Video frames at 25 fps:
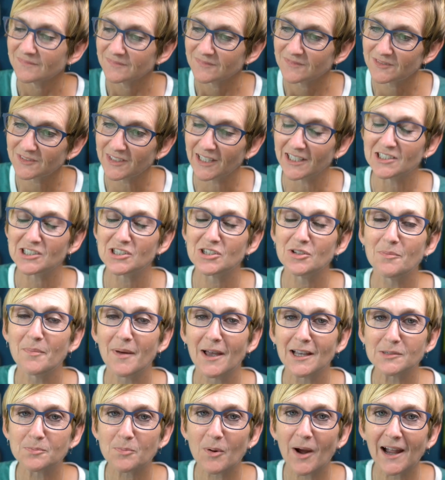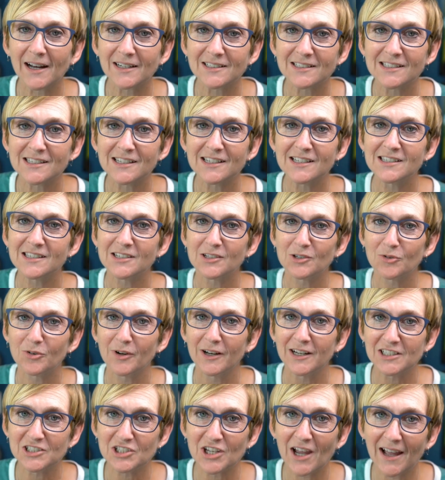let's do best practices,
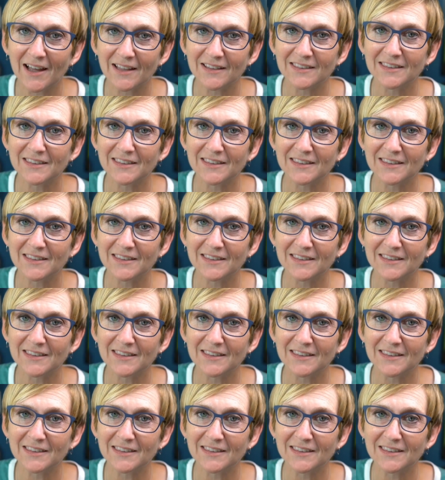create a child